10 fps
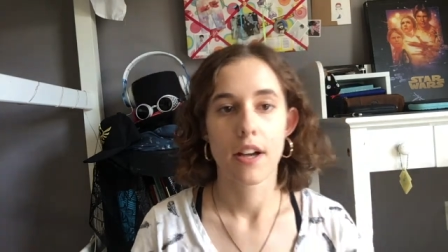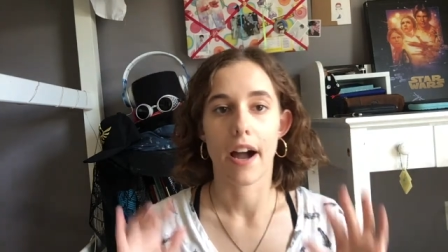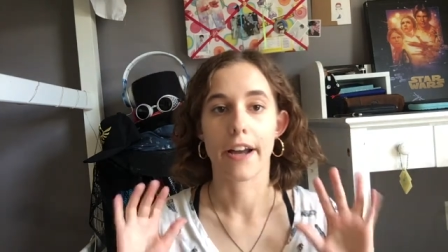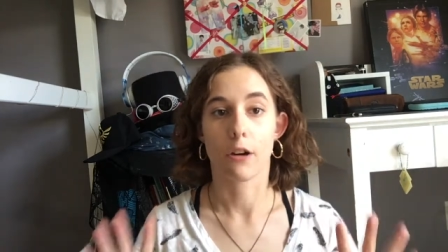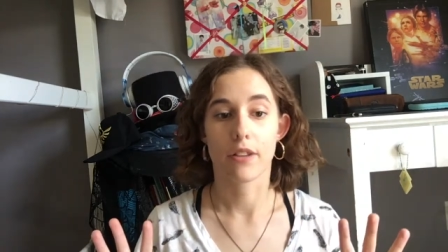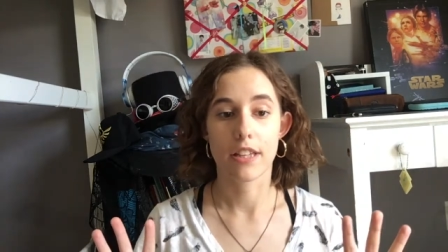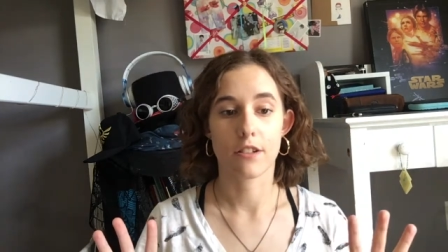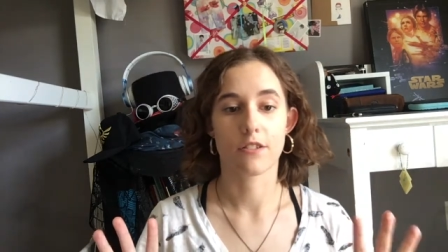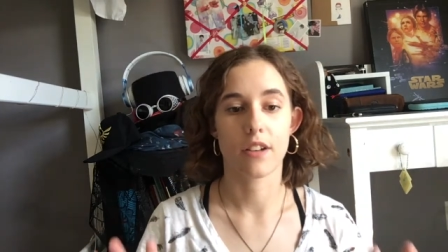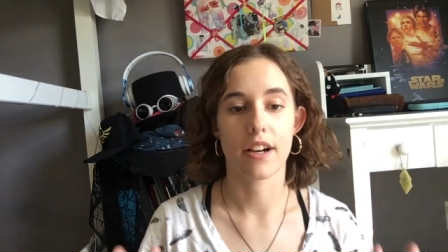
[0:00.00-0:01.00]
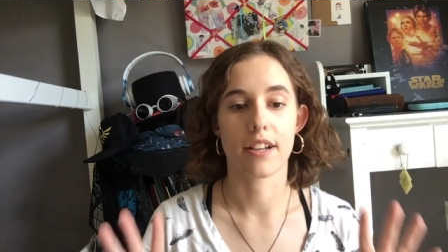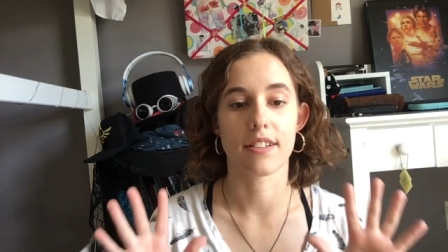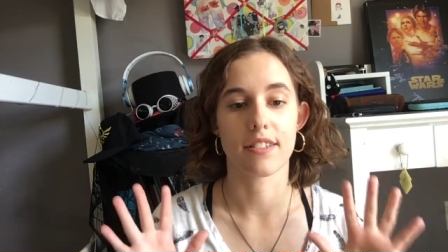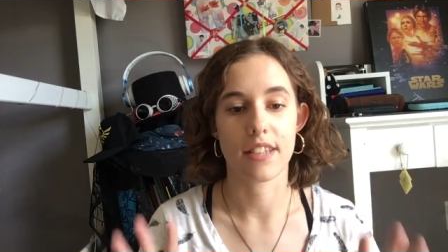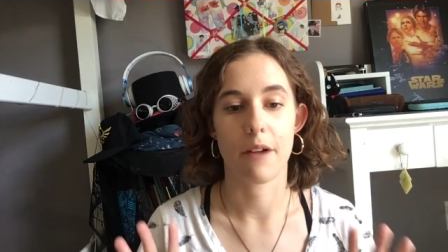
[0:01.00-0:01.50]
I know these are starting
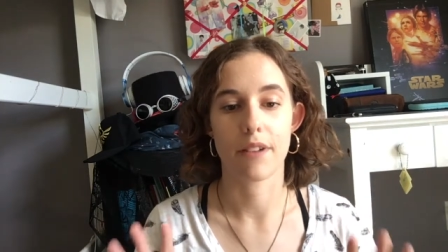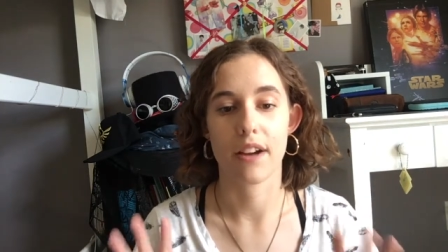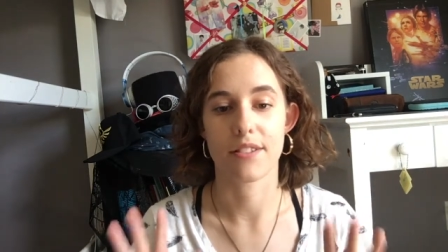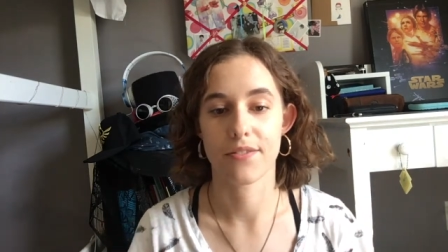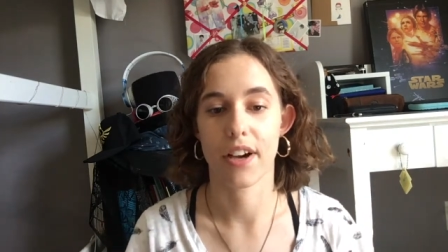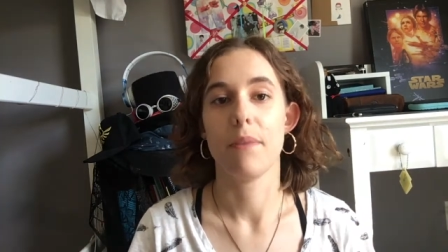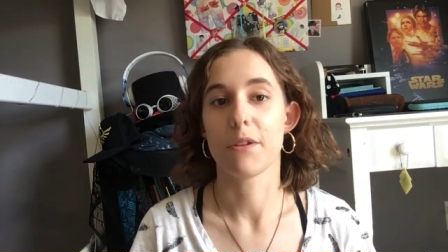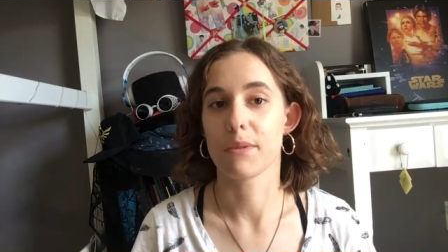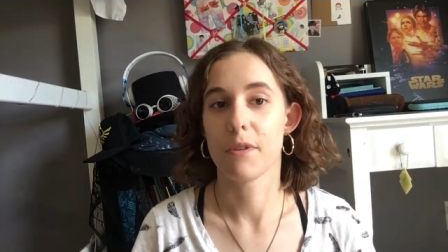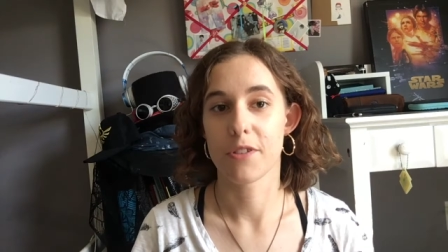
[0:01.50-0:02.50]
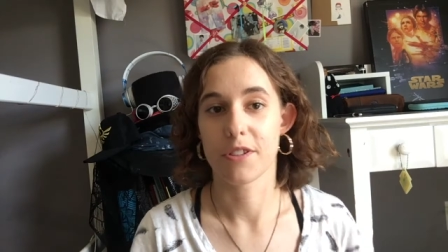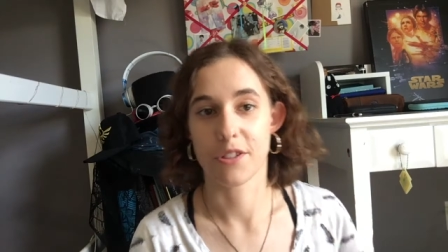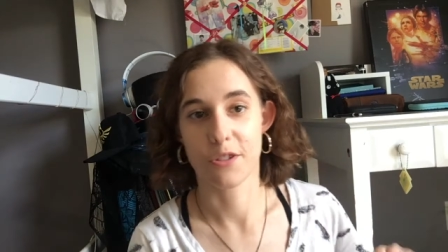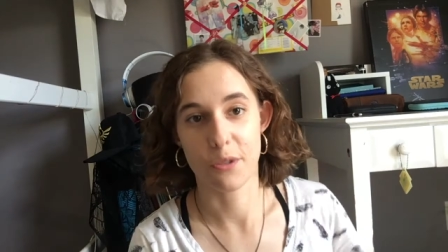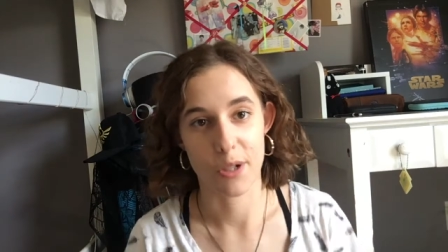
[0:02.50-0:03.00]
to sound not as fun as we move into the
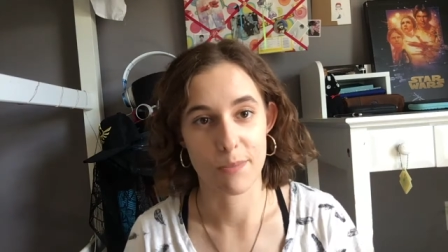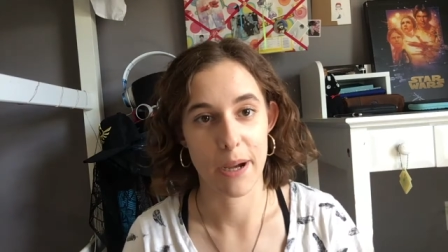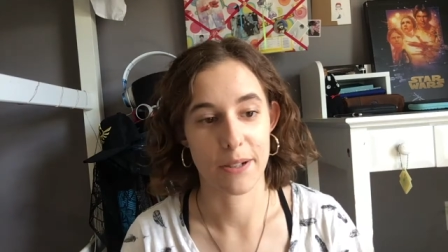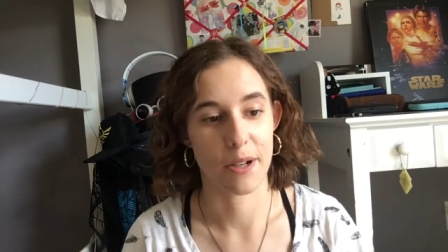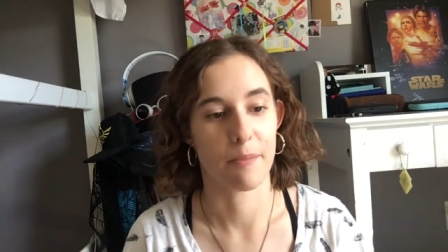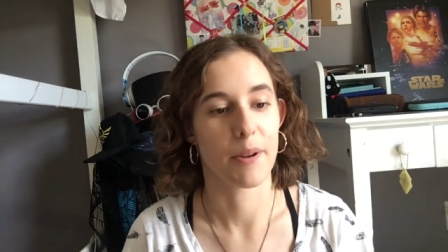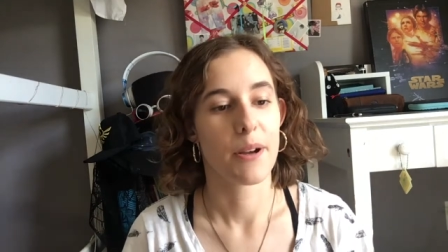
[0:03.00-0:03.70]
chore spectrum,